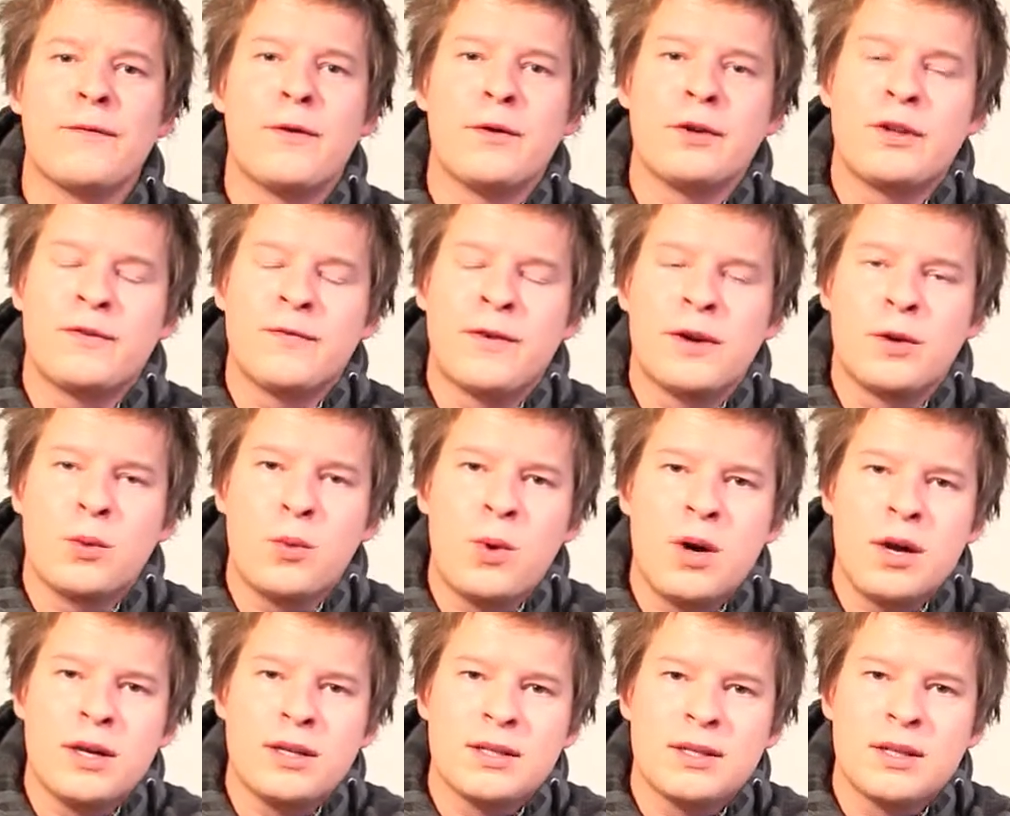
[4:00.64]
fortified
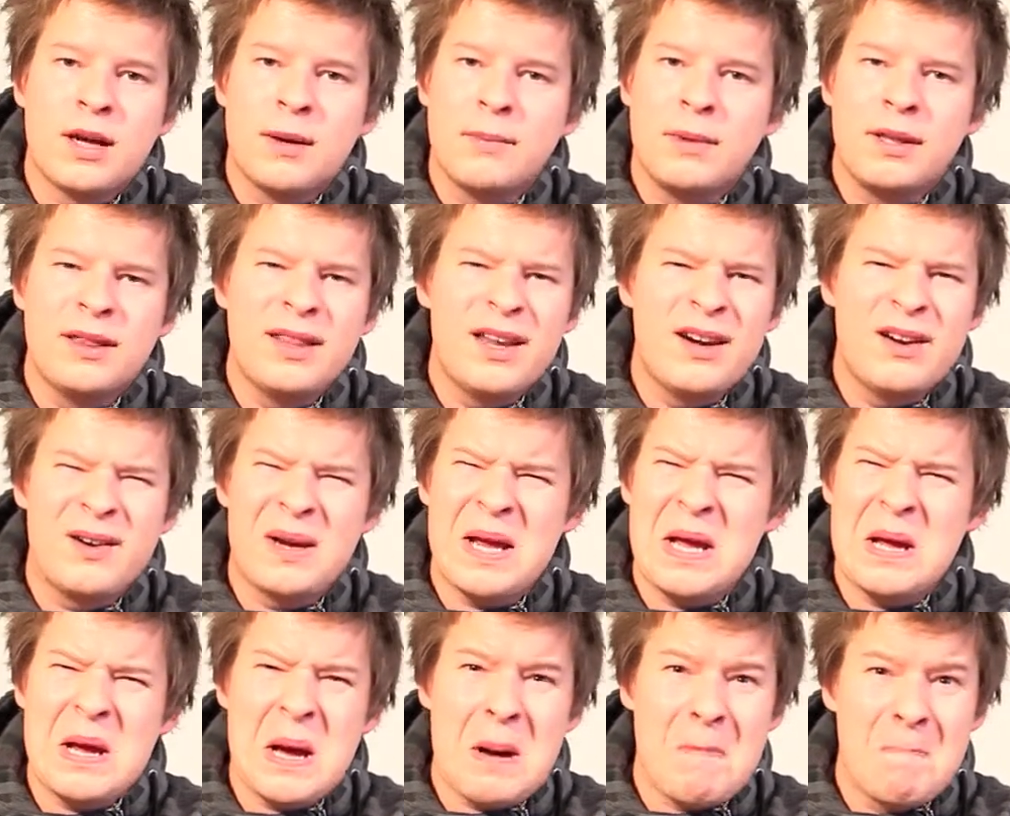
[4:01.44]
wines. I mean, they're
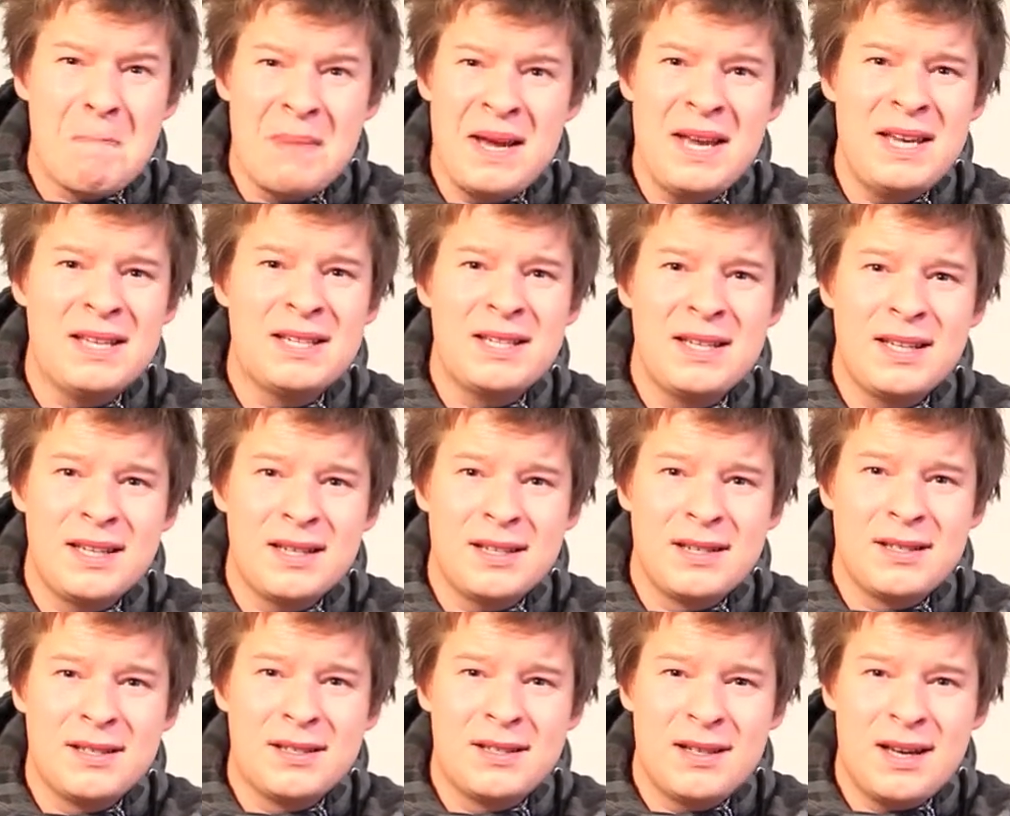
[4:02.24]
amazing
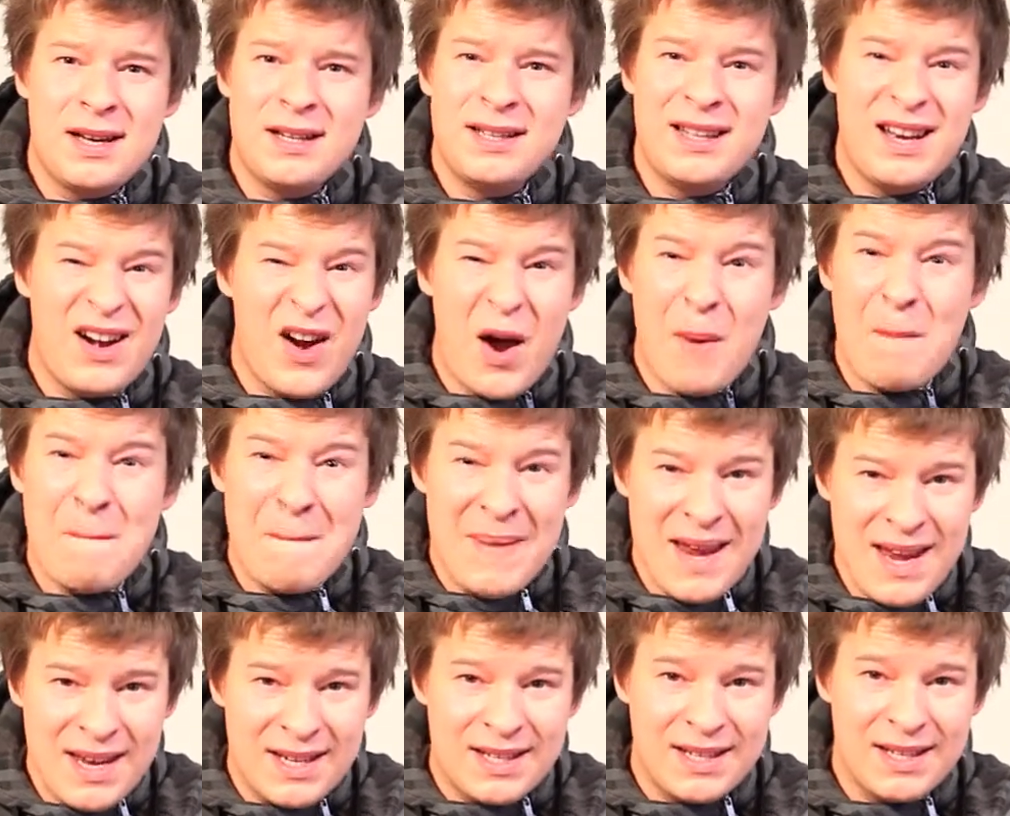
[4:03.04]

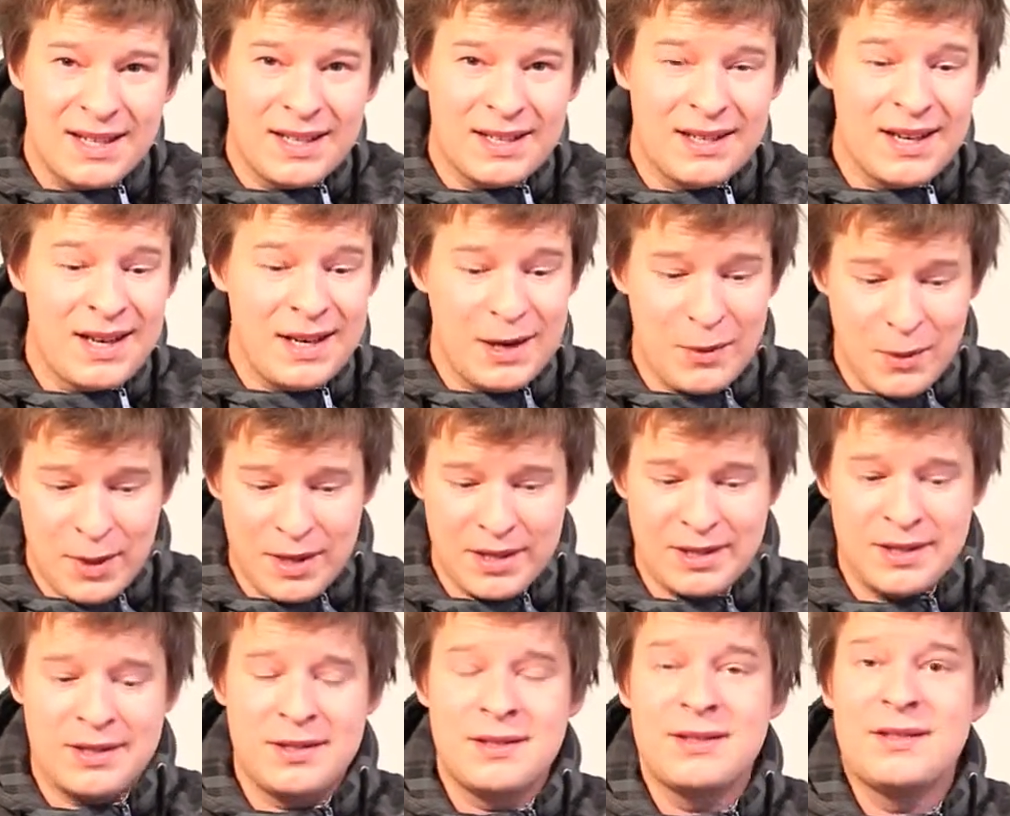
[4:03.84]
amazing.
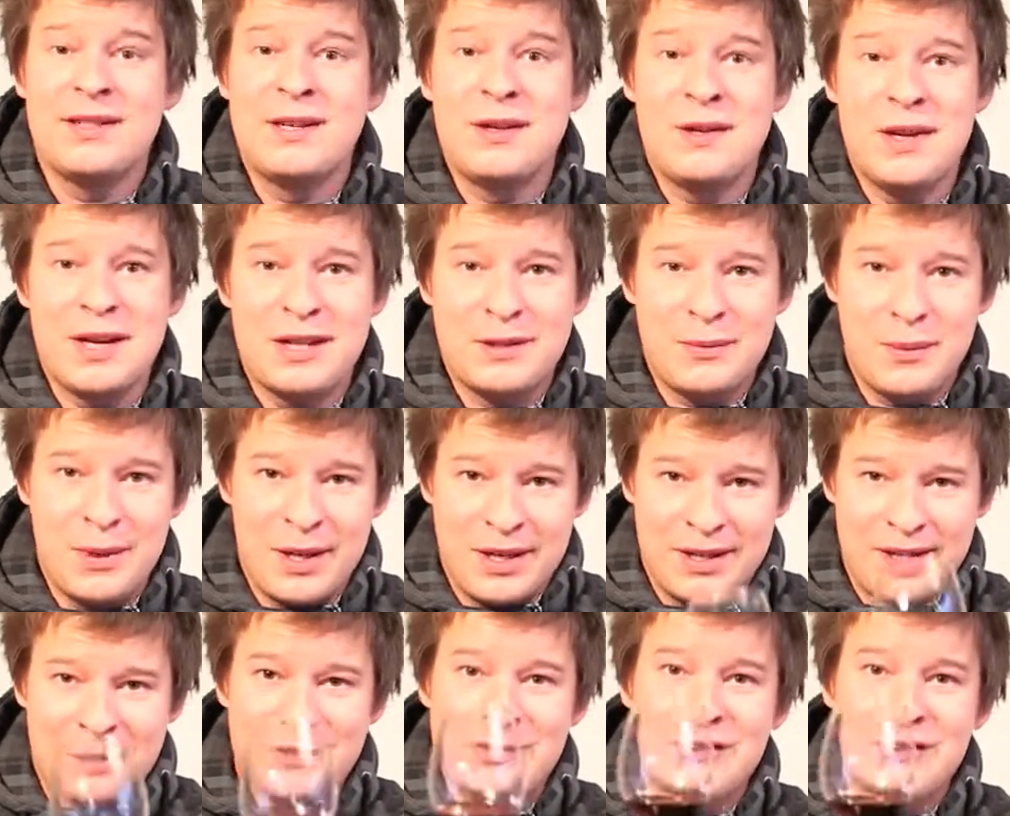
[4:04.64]
Anyways, see you next week.